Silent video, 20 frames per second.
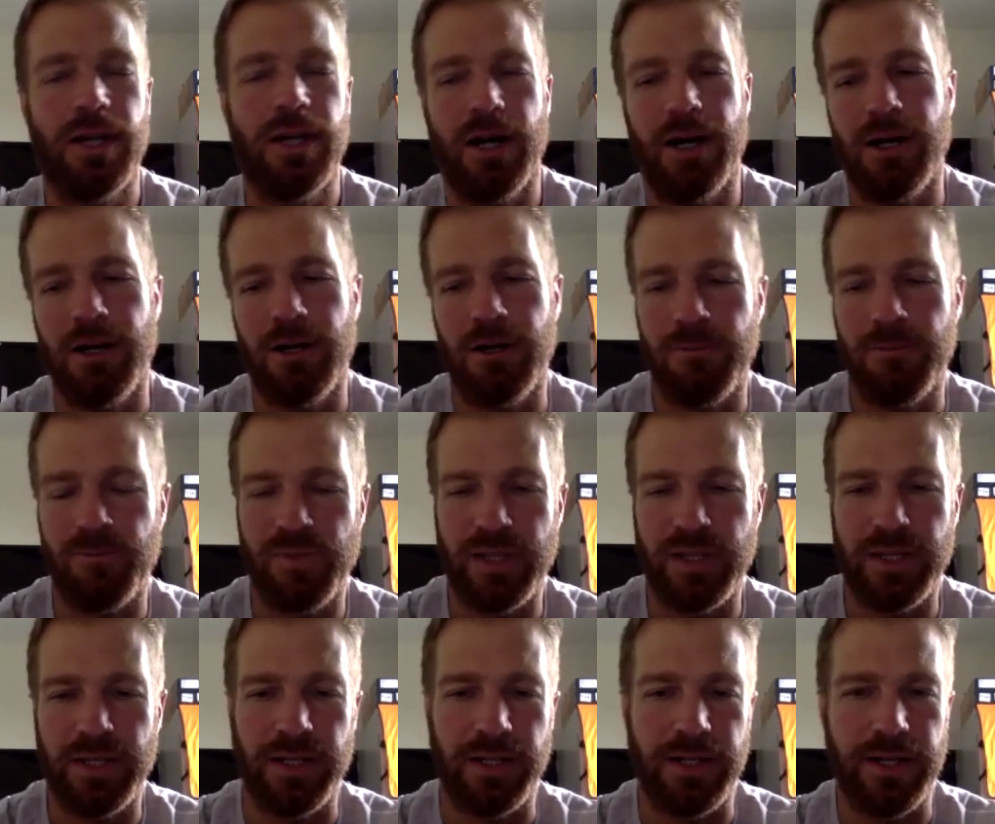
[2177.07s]

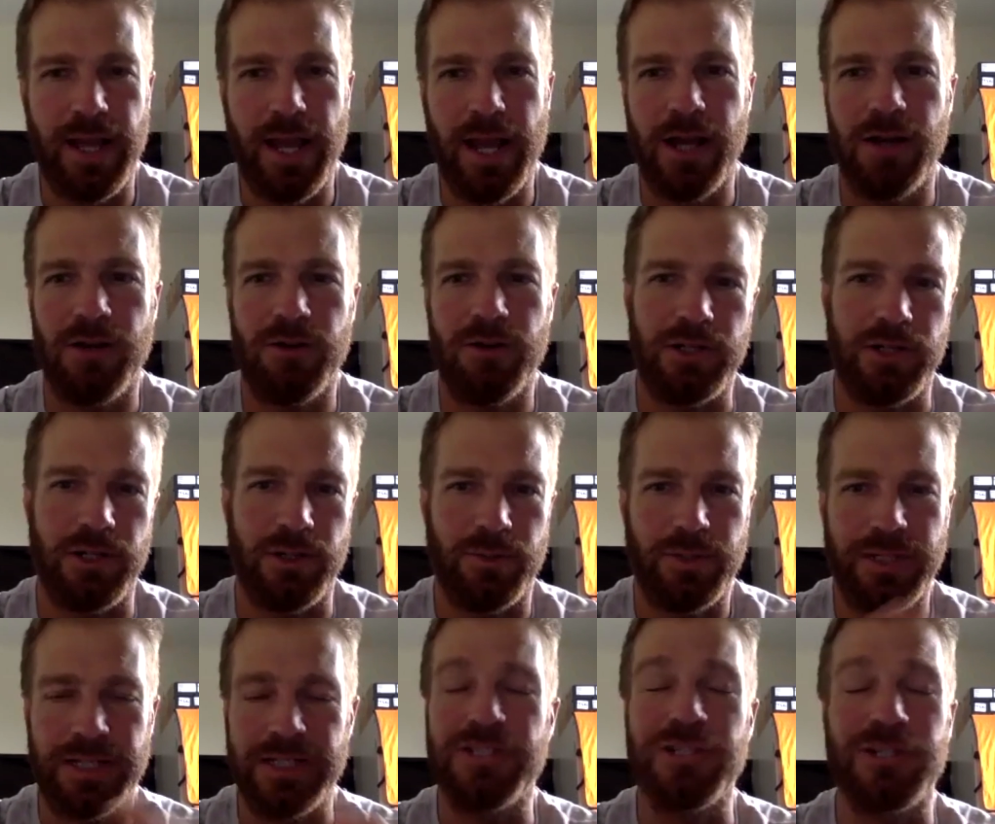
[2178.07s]
And how, we
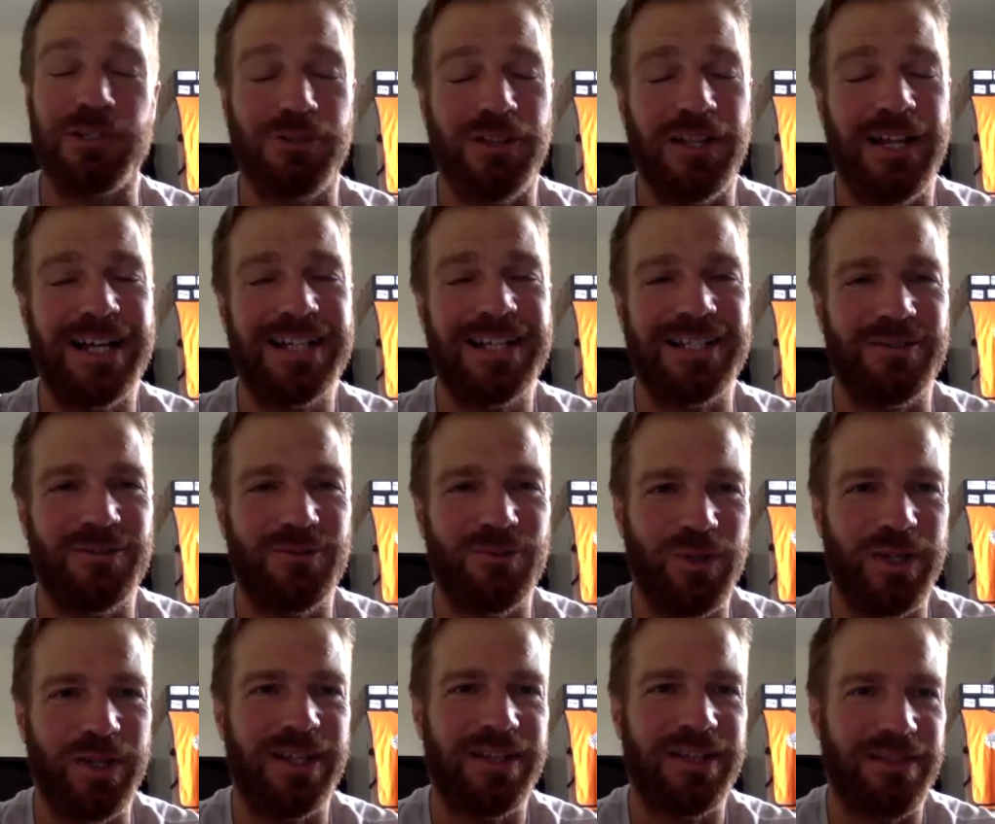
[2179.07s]
can generalize it
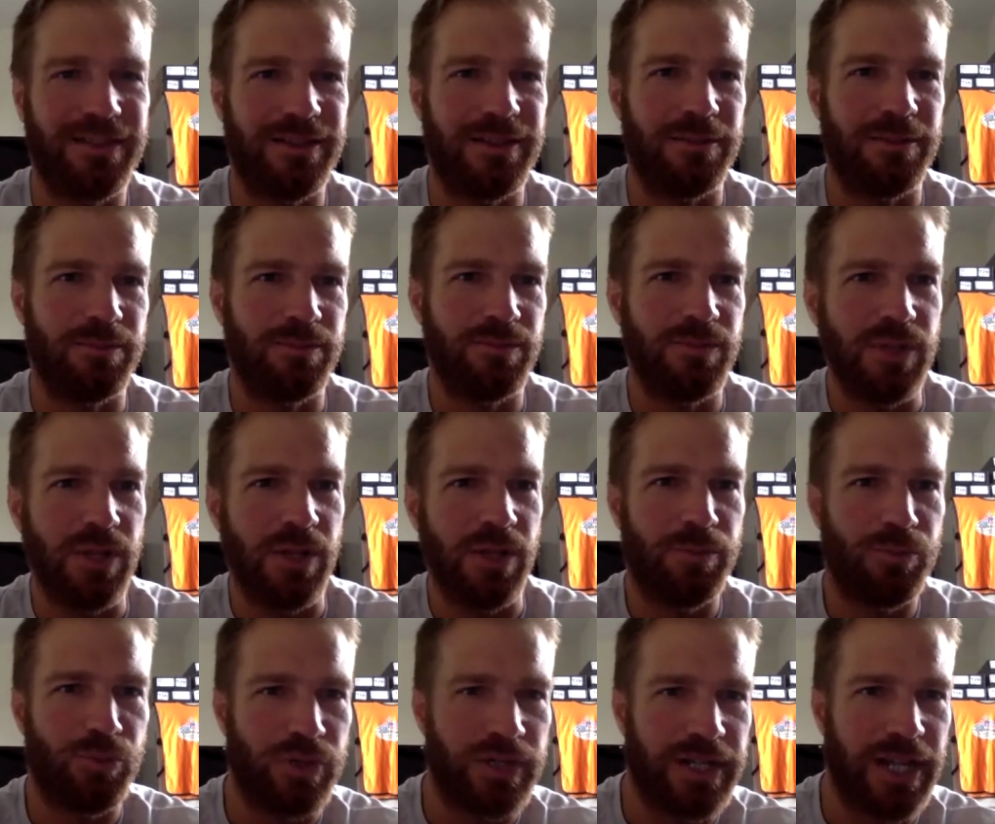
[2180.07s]
with the,
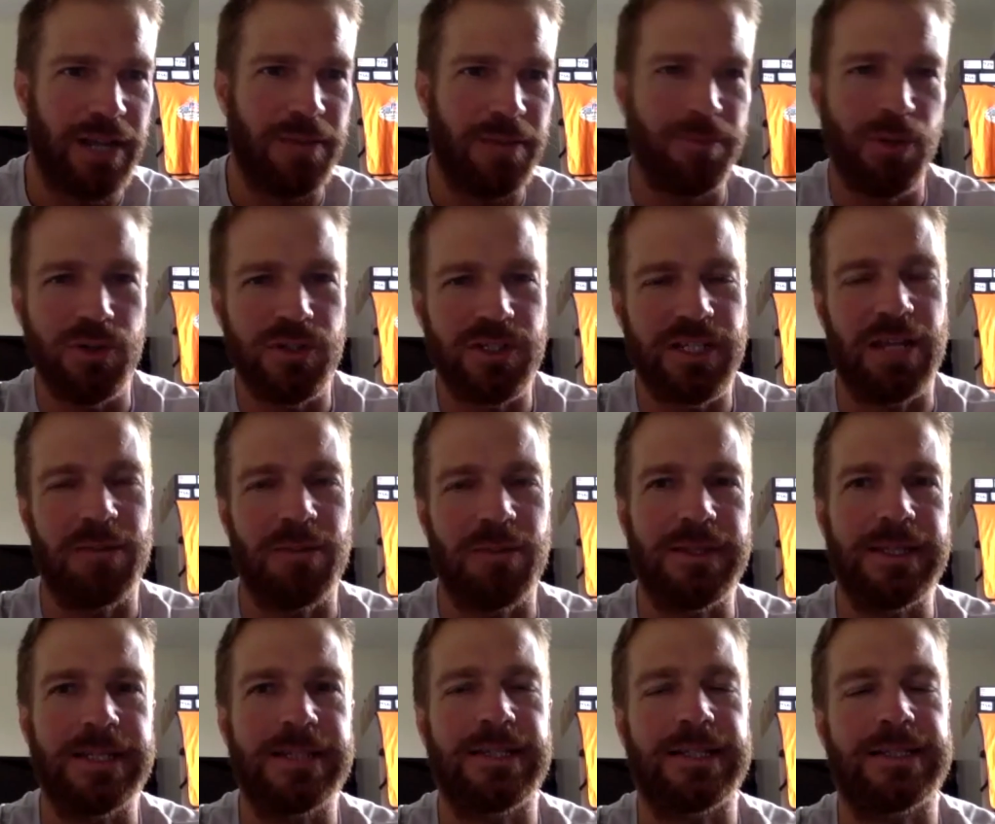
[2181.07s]
pregame, postgame and
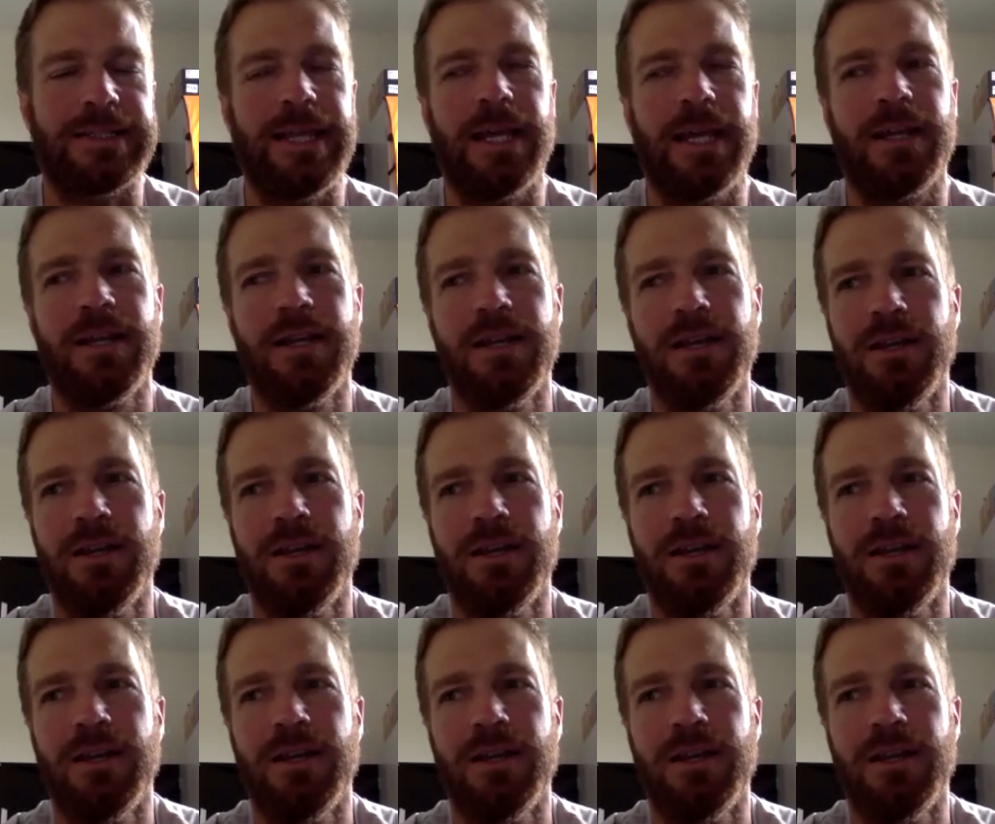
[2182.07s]
things like that.